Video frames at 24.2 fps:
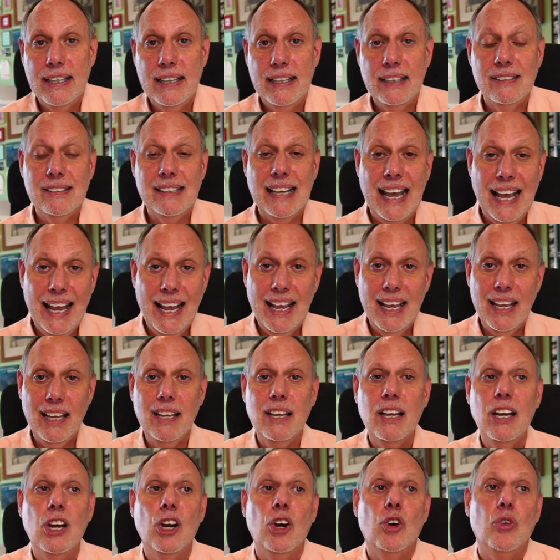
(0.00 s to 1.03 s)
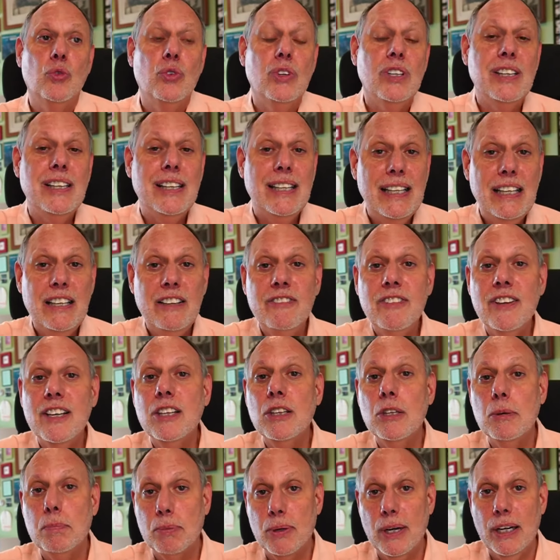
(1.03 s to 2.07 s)
is a
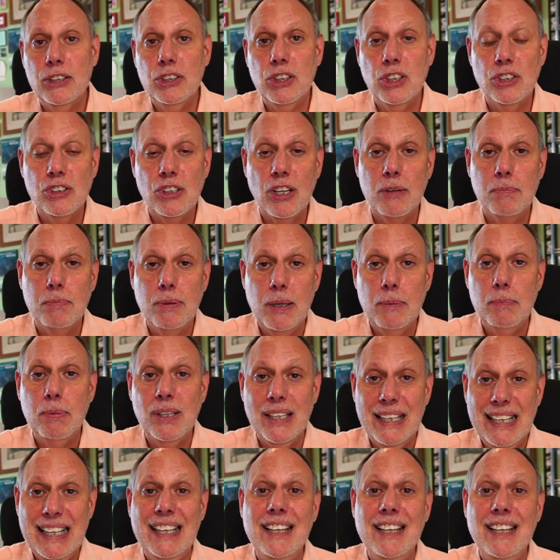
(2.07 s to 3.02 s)
relieving the pressures on people